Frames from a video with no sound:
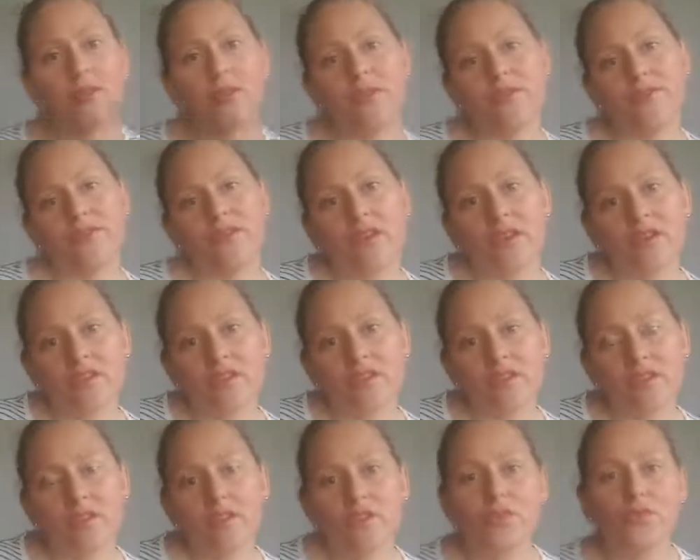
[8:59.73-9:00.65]
with
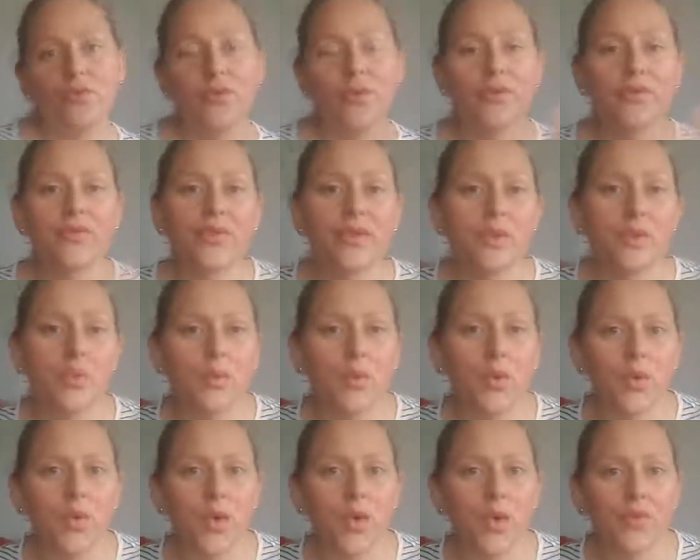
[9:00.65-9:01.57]
finding love, with feeling
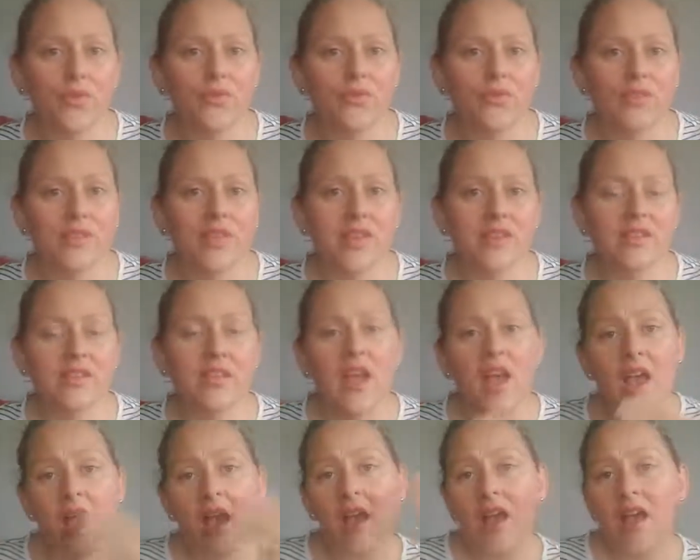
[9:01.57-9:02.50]
more confident.
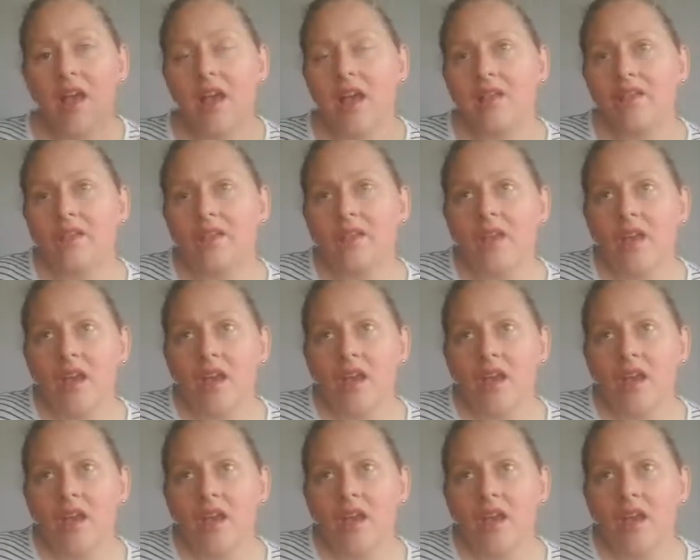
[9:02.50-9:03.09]
And